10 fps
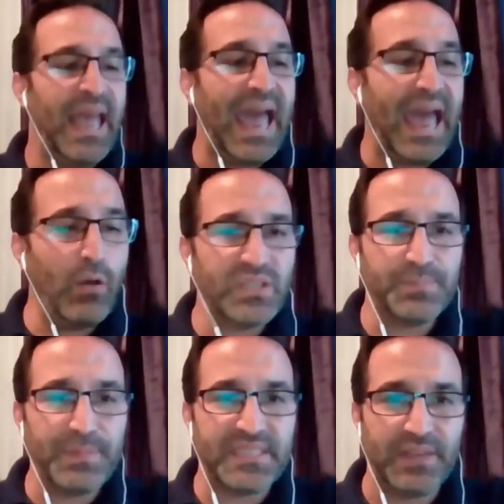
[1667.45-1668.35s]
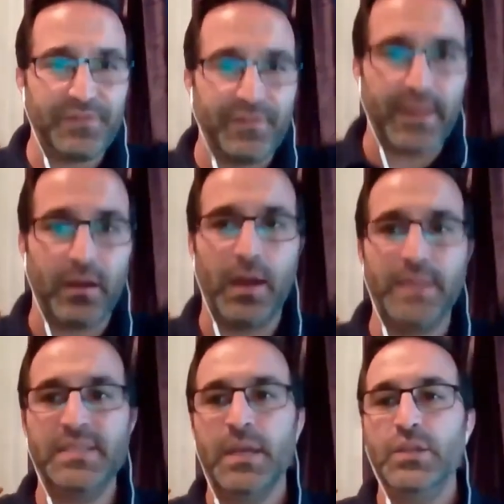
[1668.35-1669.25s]
How specific,
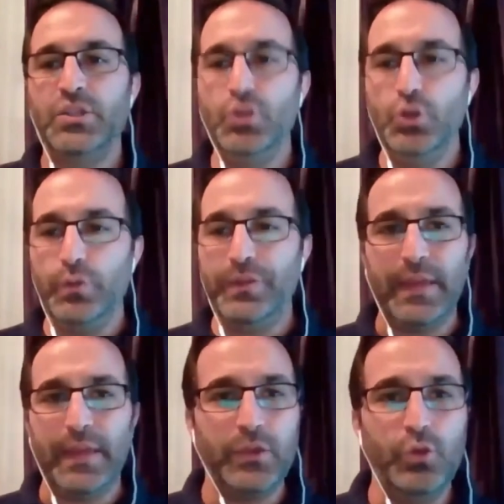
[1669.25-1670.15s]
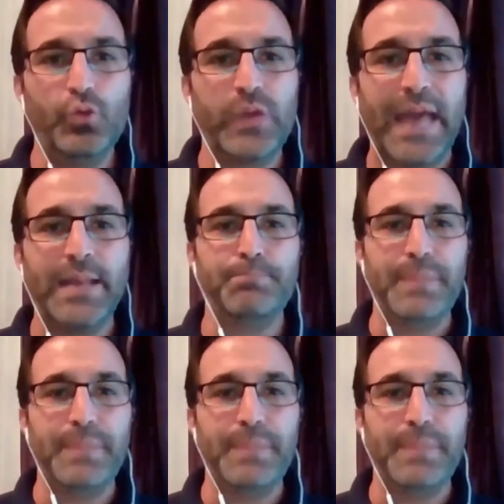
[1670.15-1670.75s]
guys, do you think you can